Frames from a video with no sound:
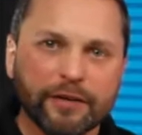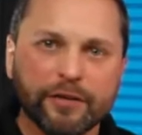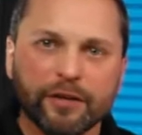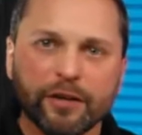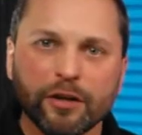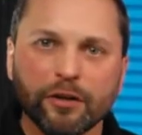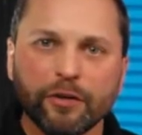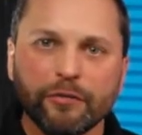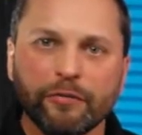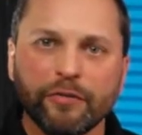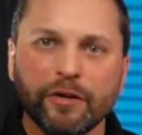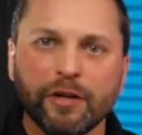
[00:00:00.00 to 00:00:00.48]
the
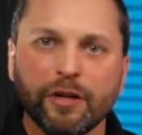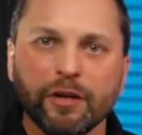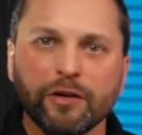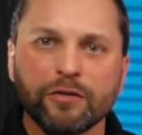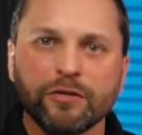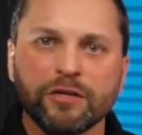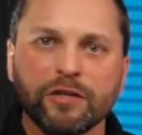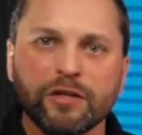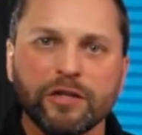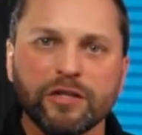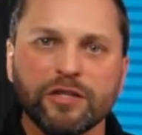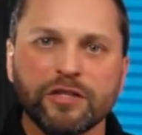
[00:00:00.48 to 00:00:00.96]
other
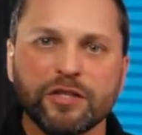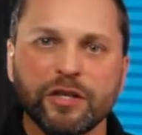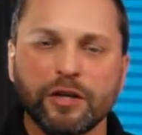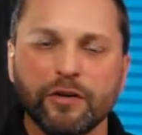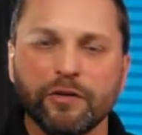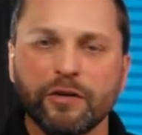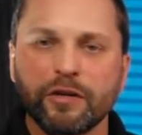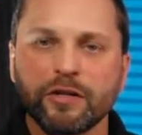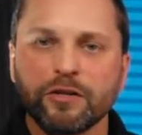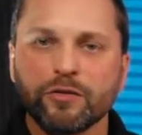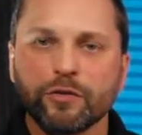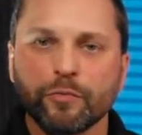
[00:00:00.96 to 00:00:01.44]
videos in this
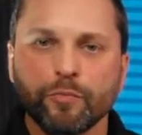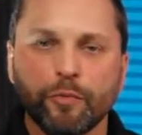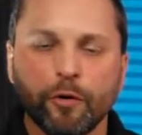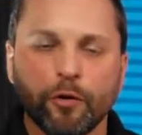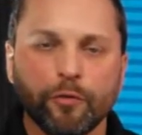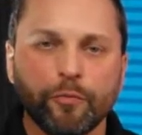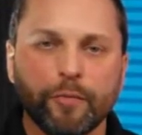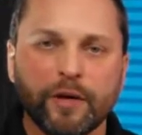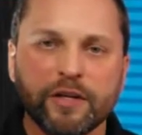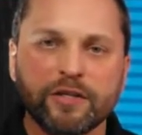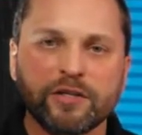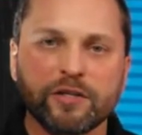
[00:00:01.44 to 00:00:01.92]
series with
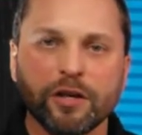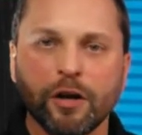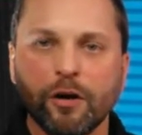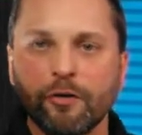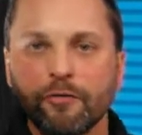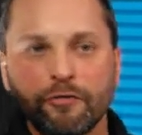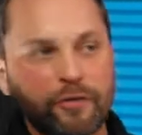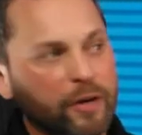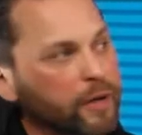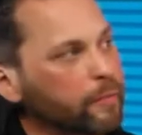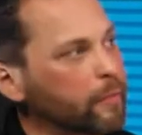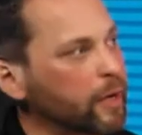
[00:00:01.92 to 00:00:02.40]
both
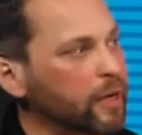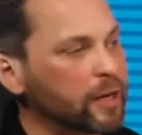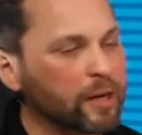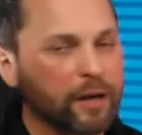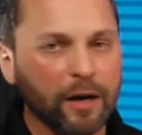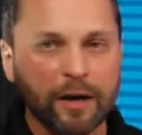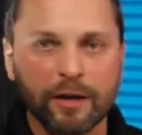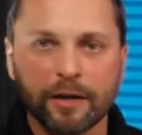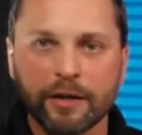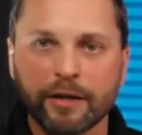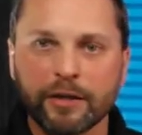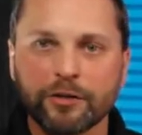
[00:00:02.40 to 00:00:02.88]
myself and my
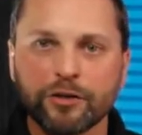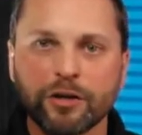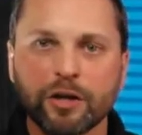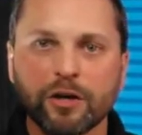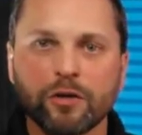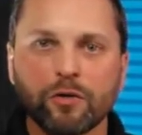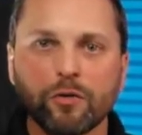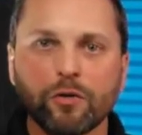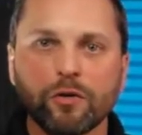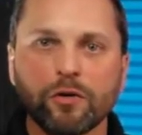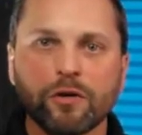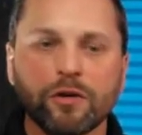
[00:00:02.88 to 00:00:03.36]
colleague John
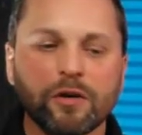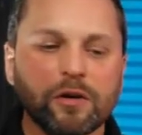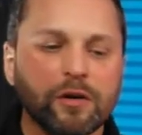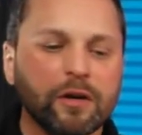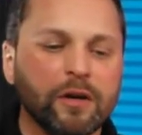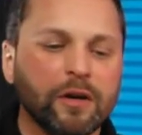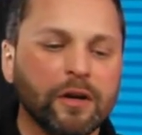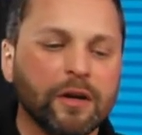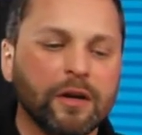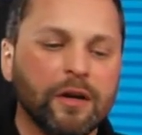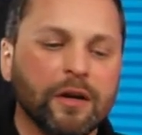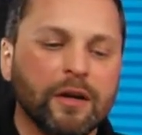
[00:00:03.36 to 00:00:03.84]
Horner.
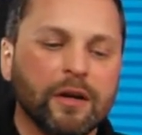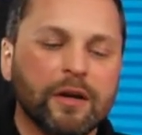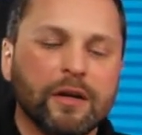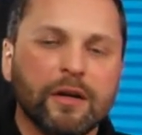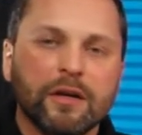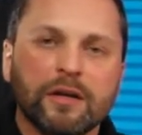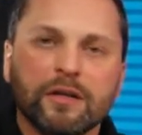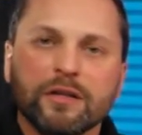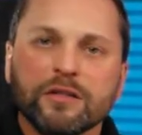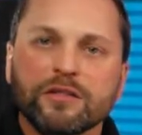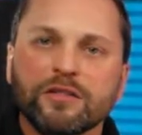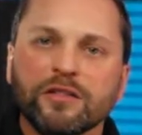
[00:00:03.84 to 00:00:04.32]

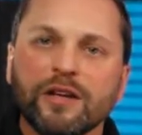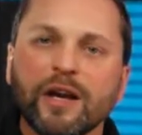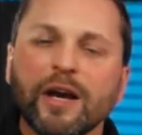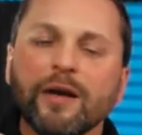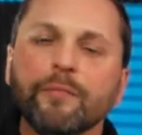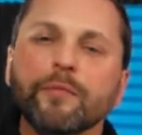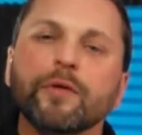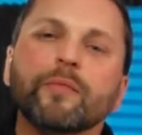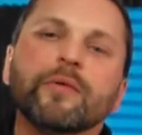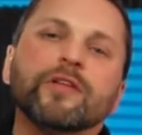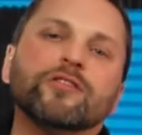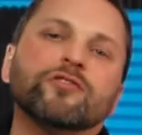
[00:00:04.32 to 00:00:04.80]
Today I'm
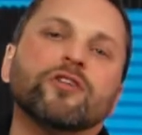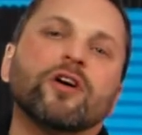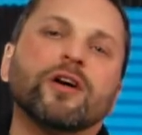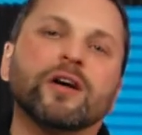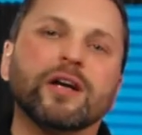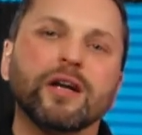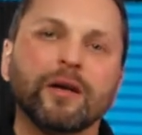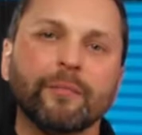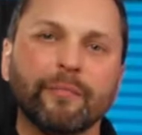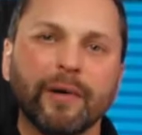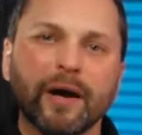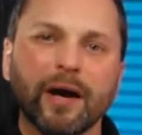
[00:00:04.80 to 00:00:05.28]
going to be
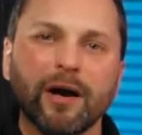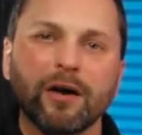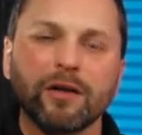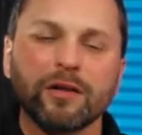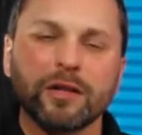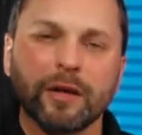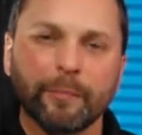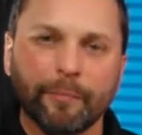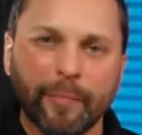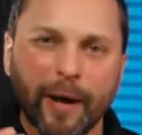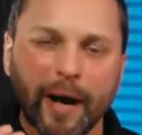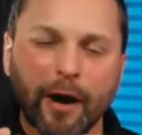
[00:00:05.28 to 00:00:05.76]
talking
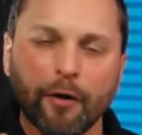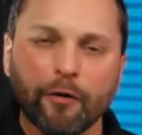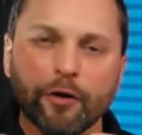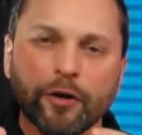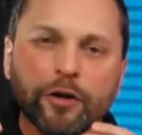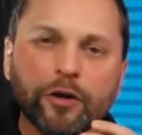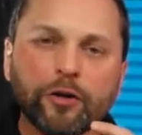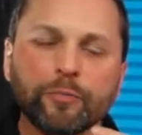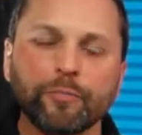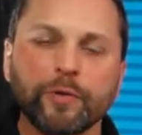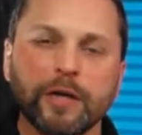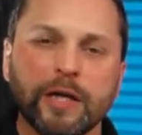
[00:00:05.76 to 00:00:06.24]
about
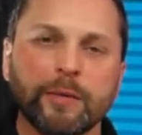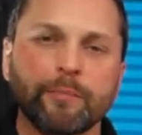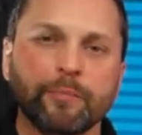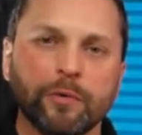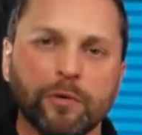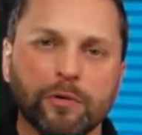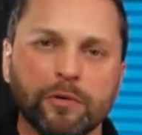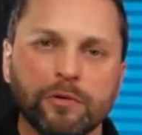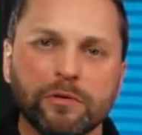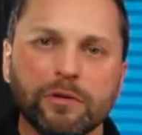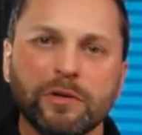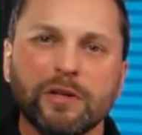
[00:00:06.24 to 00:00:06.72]
empowering your
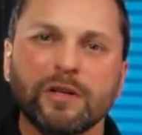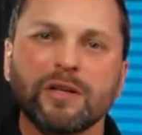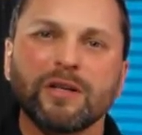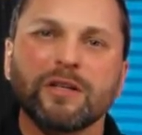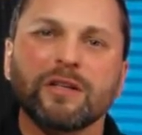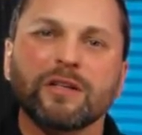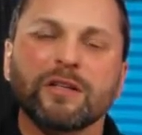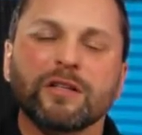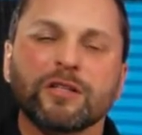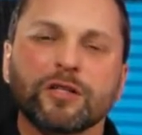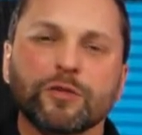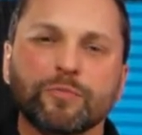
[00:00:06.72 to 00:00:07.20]
people,
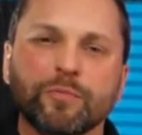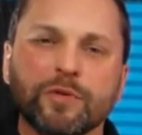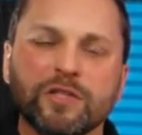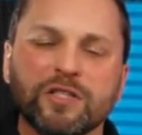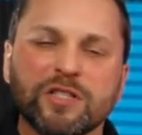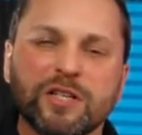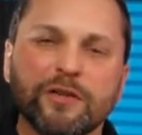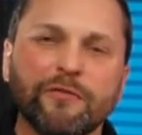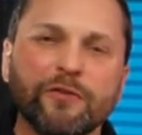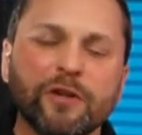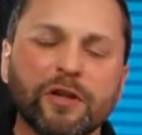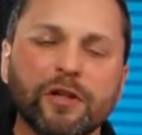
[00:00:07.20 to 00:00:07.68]

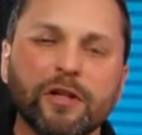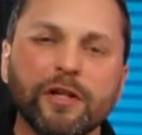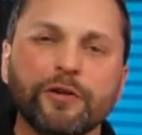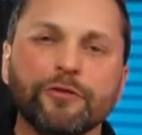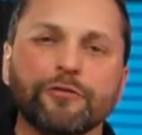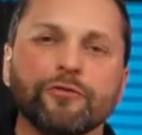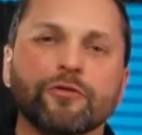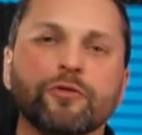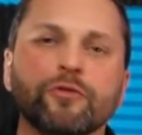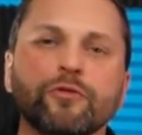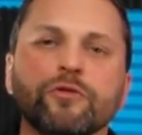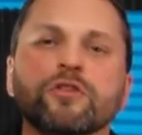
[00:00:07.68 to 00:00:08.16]
specifically
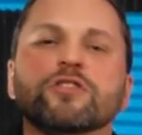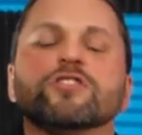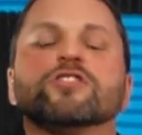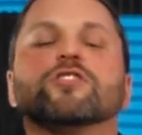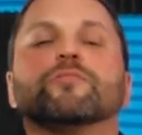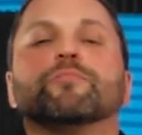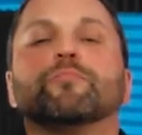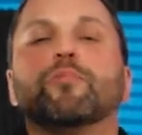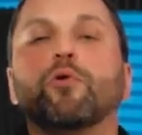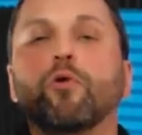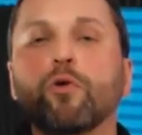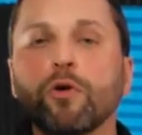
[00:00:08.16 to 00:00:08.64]
through the
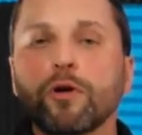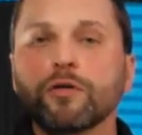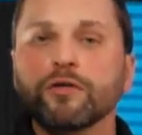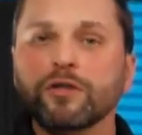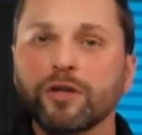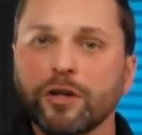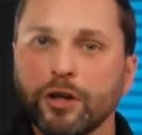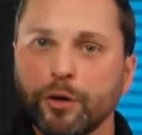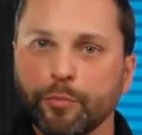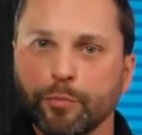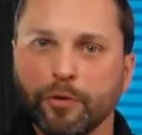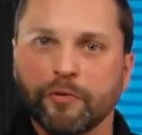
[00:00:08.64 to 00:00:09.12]
support
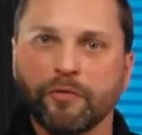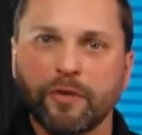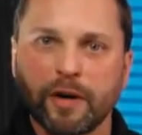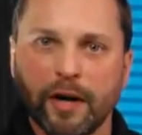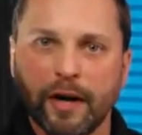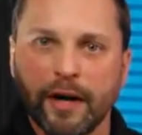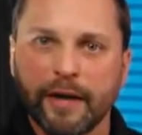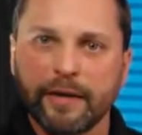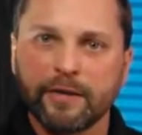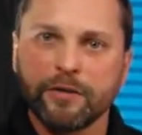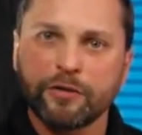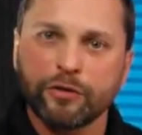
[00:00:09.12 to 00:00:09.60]
that you
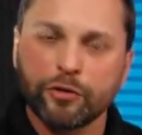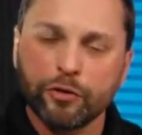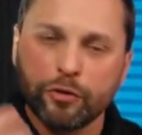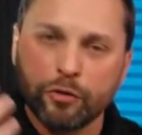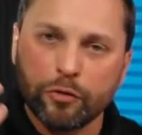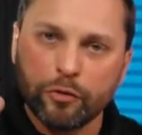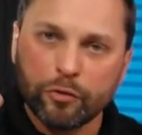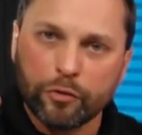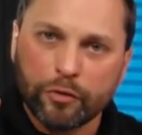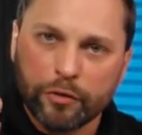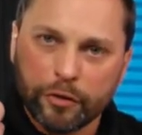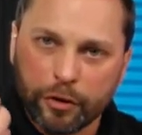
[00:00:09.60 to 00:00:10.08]
provide
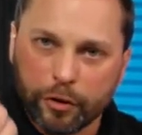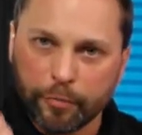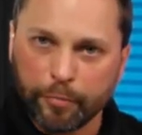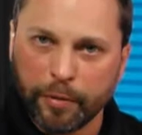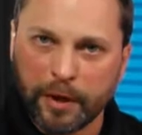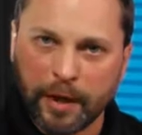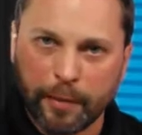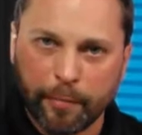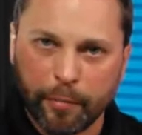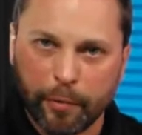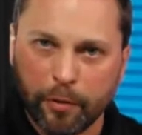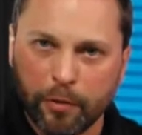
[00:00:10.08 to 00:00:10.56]
to your
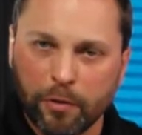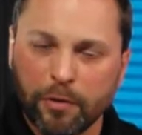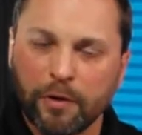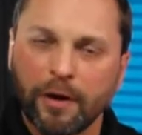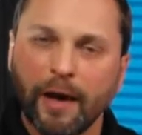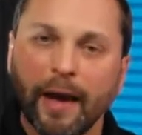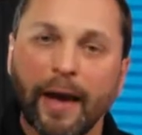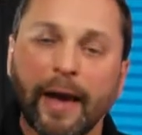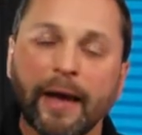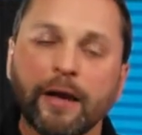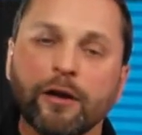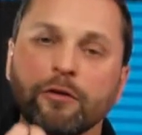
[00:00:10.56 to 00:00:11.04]
people
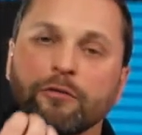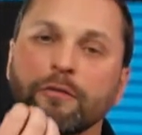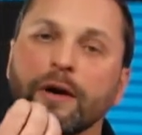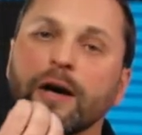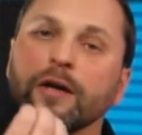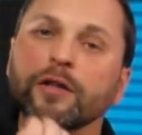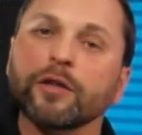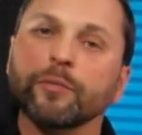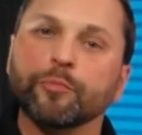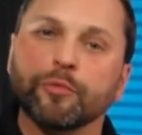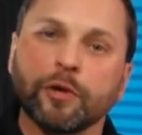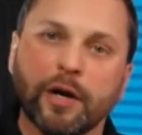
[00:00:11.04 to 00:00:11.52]
and
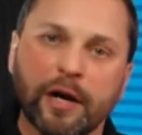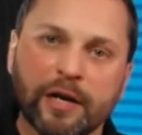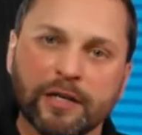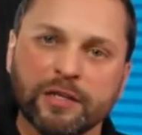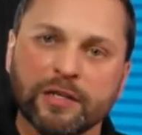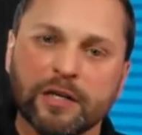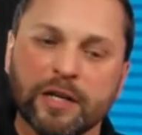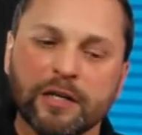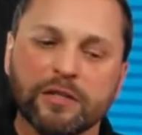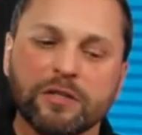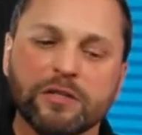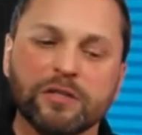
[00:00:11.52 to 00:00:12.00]
around the
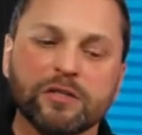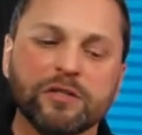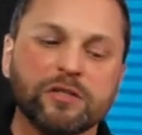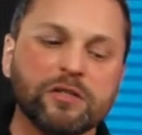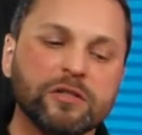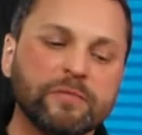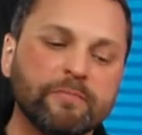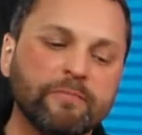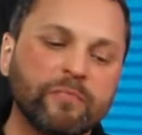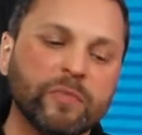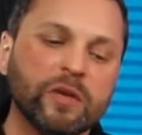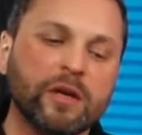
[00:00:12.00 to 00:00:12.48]

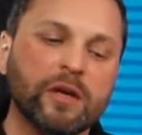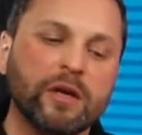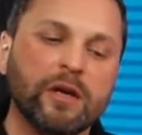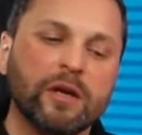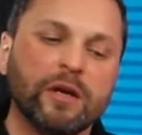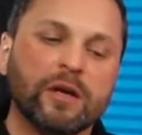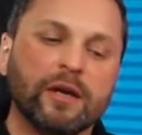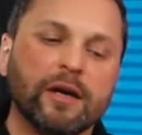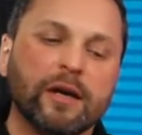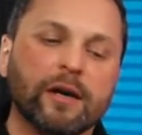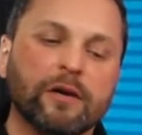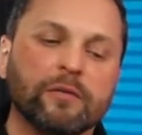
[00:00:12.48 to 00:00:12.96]
processes.
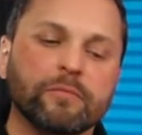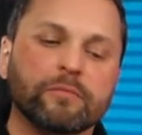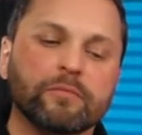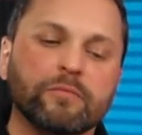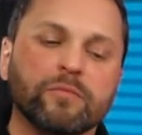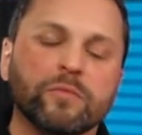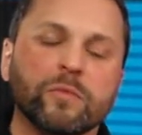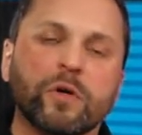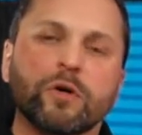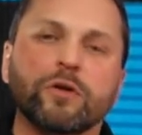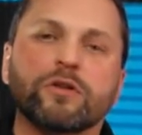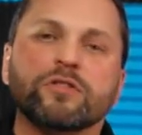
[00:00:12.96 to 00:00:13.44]
Now,
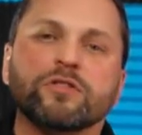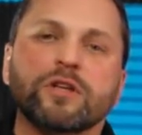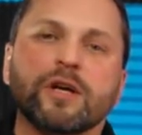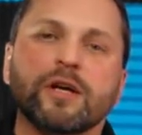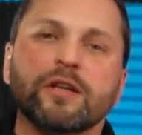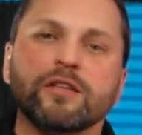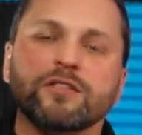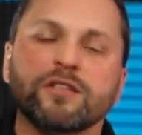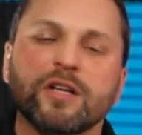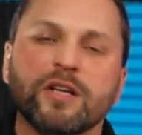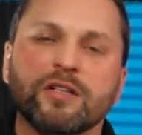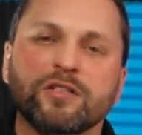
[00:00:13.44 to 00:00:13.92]
notice I
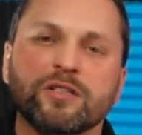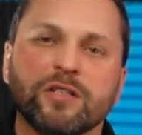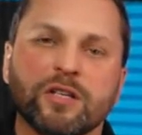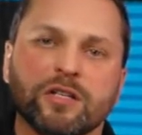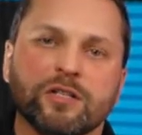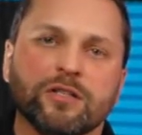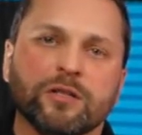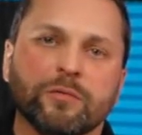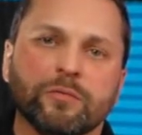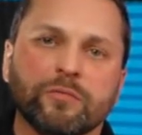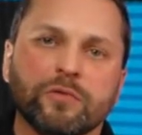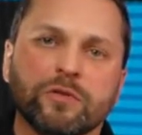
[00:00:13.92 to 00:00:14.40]
didn't say
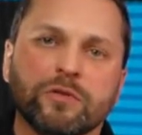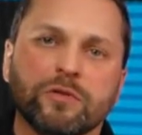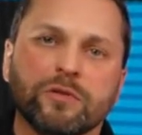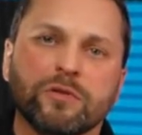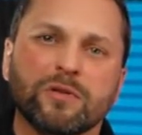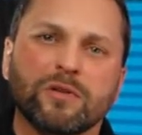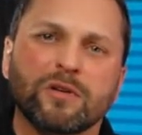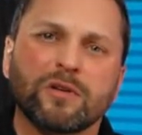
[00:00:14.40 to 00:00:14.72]
systems.